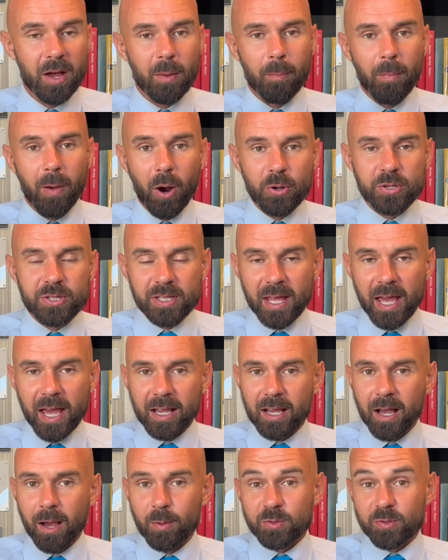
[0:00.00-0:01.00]
Most of
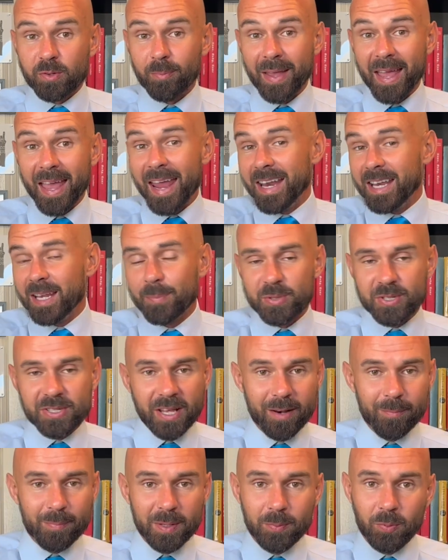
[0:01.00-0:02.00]
that comes from
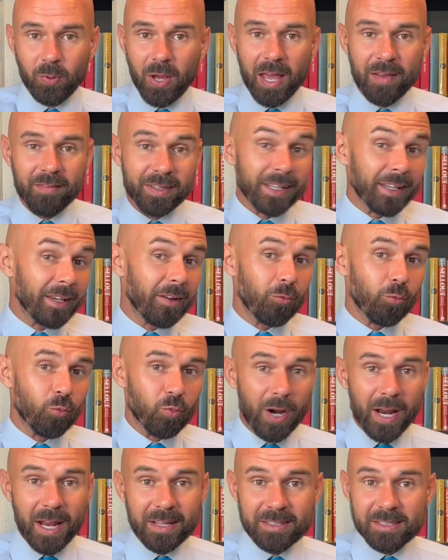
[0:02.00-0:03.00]
80% of people having
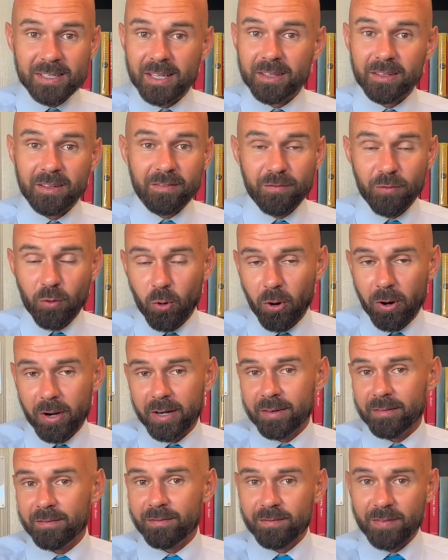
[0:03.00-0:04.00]
rates in the 4
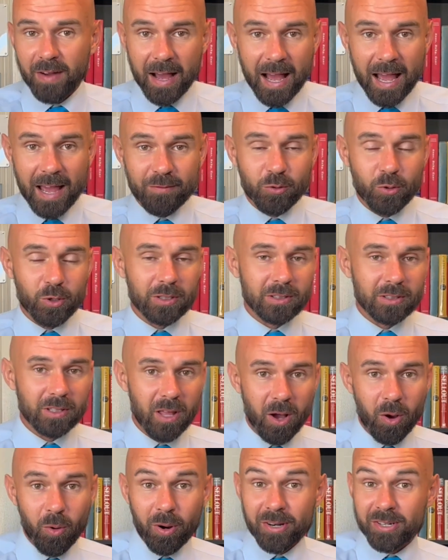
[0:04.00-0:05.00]
and 5 or
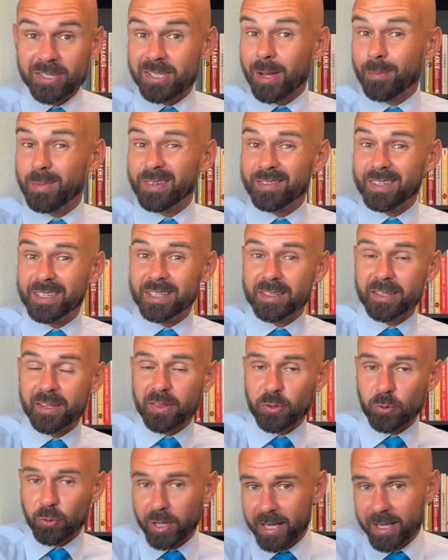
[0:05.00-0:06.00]
lower, some even in the
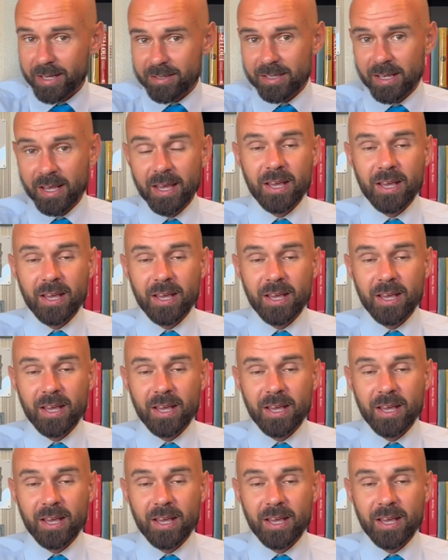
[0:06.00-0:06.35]
3s.